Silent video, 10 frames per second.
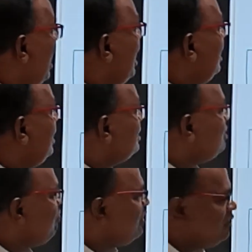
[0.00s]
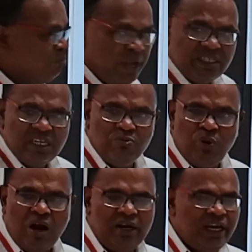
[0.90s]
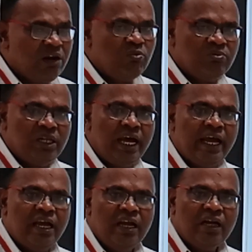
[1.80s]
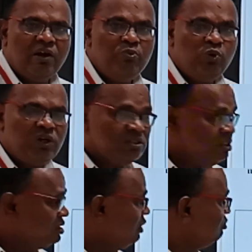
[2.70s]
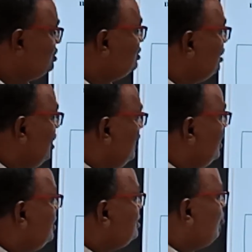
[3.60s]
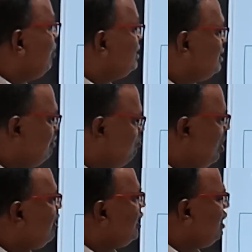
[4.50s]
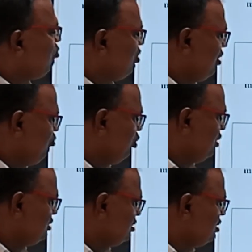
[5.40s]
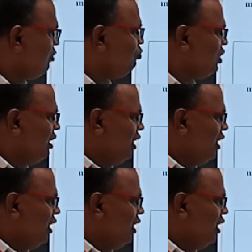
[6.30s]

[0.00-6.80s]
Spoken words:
And next are the basic block diagram of the computer systems. It is the basic block diagram of computer system.